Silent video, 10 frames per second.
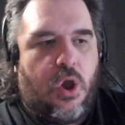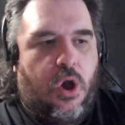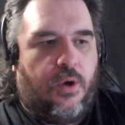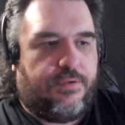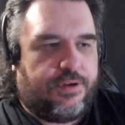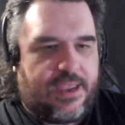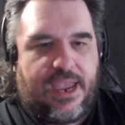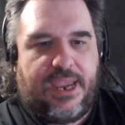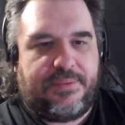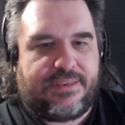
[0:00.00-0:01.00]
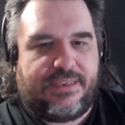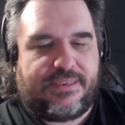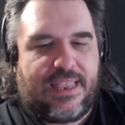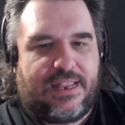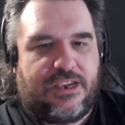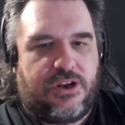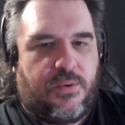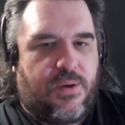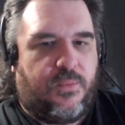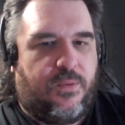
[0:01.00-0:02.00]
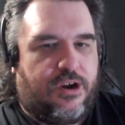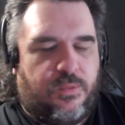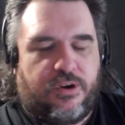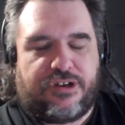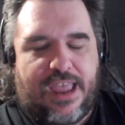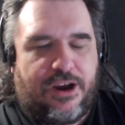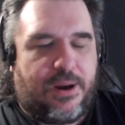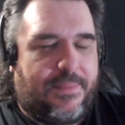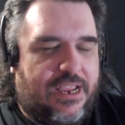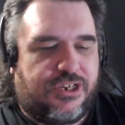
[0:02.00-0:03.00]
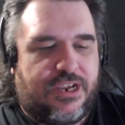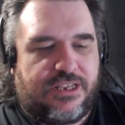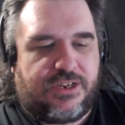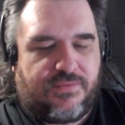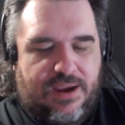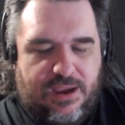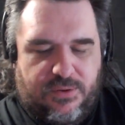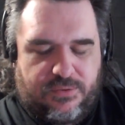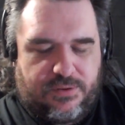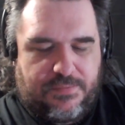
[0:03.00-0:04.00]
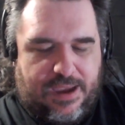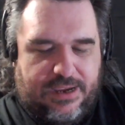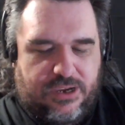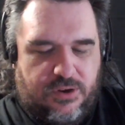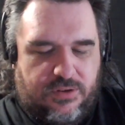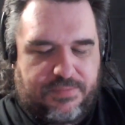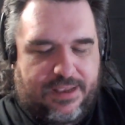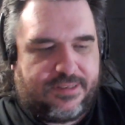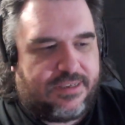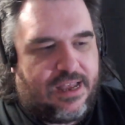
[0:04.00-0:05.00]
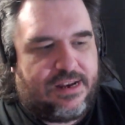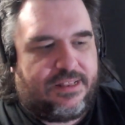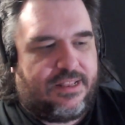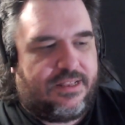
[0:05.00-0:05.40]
over time, this is like, you know what? We're tired of being chased around by Solid.